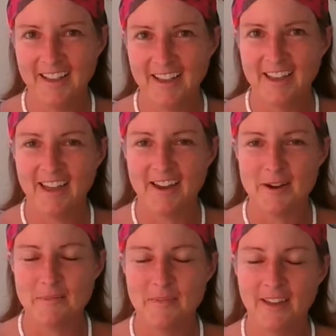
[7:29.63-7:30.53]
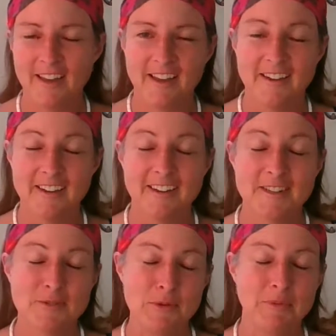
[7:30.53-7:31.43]
And an
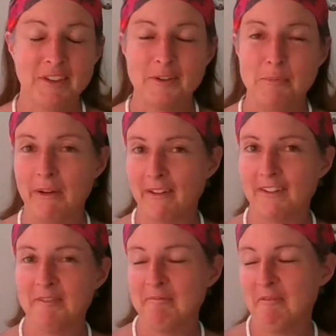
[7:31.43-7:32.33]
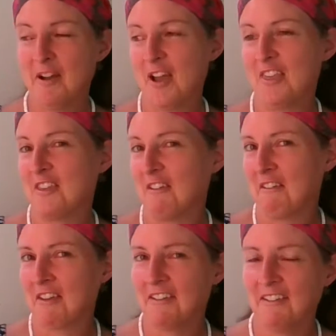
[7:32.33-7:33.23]
extremely good pun, I
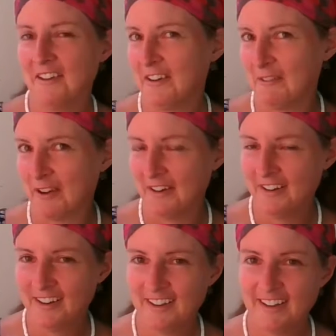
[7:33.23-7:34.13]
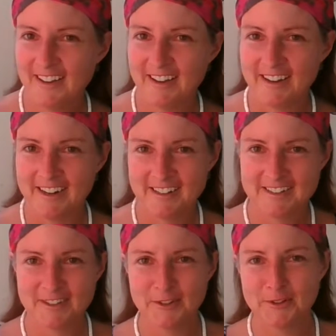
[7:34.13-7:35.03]
think, anyway.
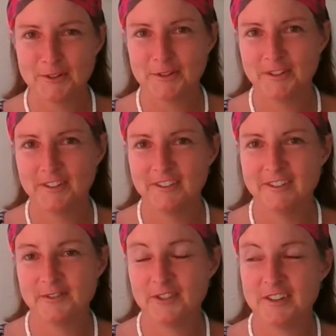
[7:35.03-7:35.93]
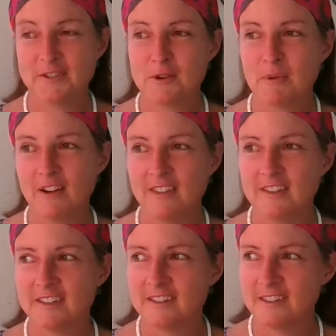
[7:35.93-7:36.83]
So there's a funny story behind
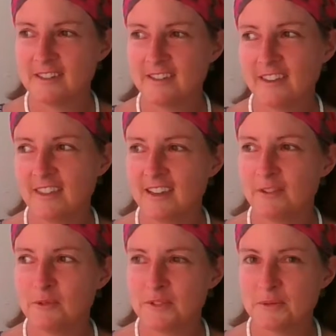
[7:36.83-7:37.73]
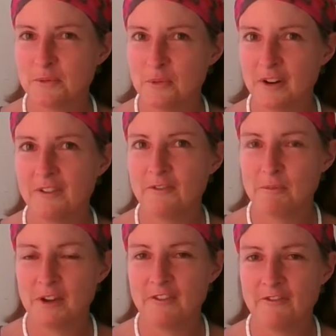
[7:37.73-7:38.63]
this. This, I think, was one of
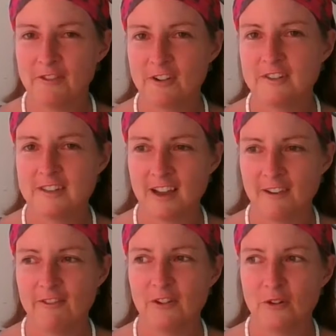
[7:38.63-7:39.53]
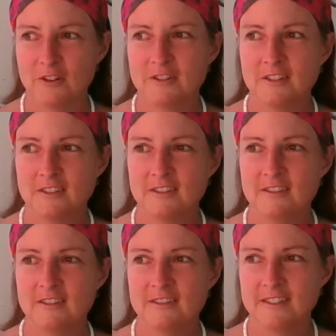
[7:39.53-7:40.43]
my first ever
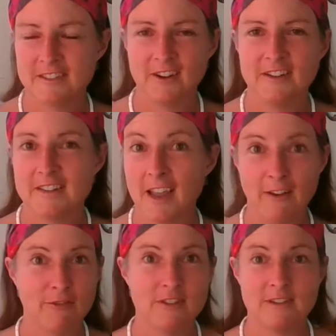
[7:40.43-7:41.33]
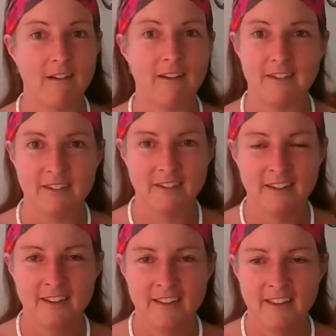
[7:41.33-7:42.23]
cross-stitch designs I ever designed.
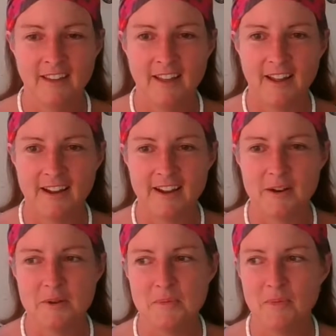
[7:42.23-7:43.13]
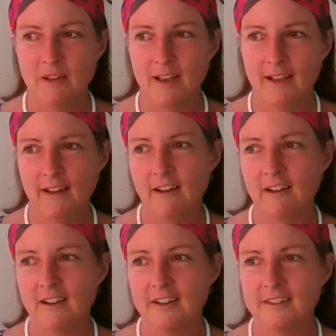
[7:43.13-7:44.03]

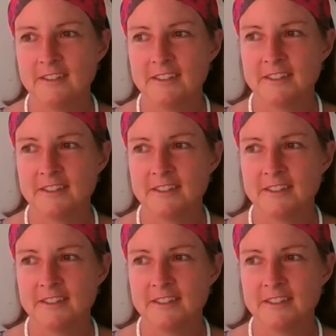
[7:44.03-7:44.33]
And